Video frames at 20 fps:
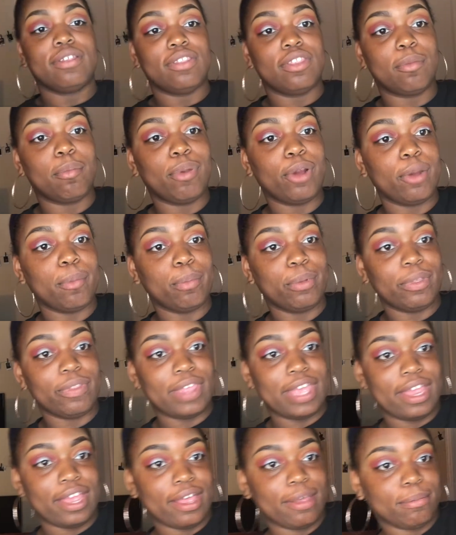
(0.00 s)
the purple
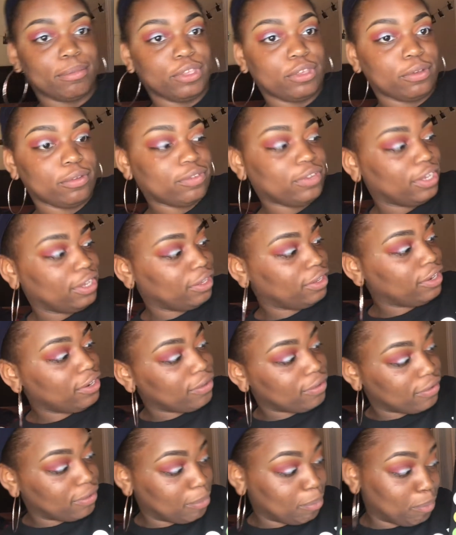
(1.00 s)
that I'm using,
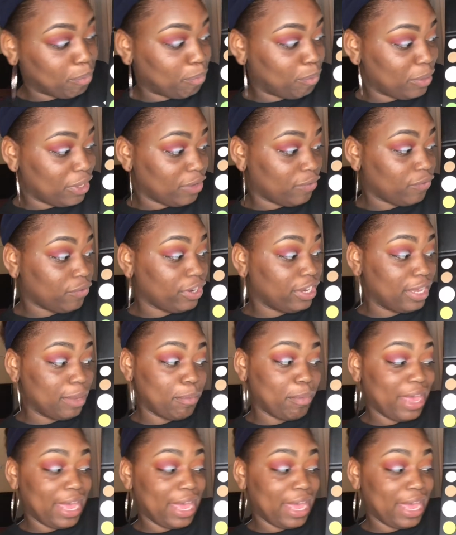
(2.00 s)
this is a big freaking